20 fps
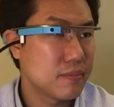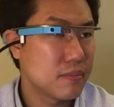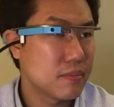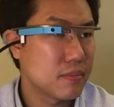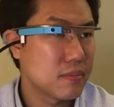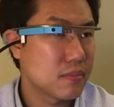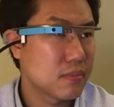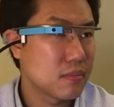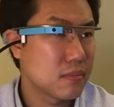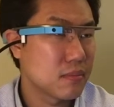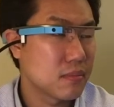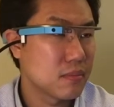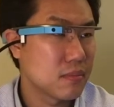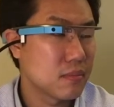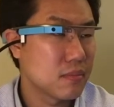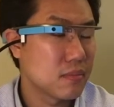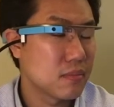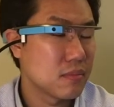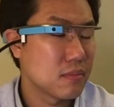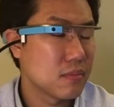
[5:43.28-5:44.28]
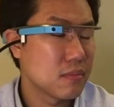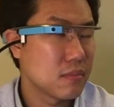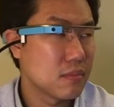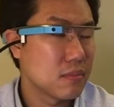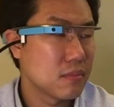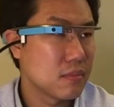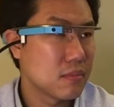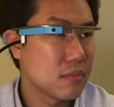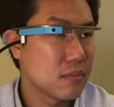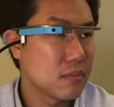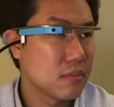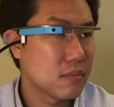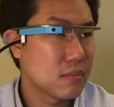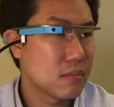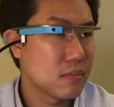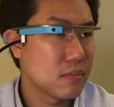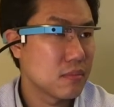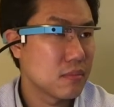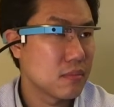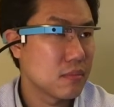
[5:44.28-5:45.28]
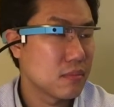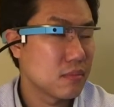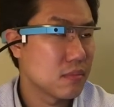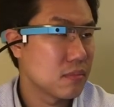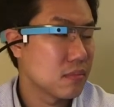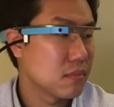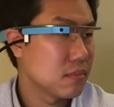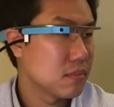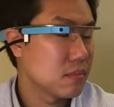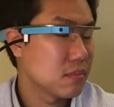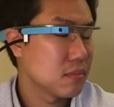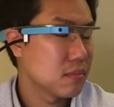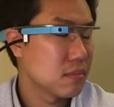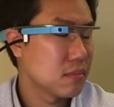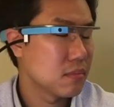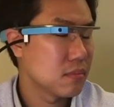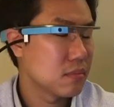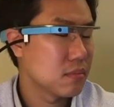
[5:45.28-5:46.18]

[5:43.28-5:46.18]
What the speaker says: (no one is talking)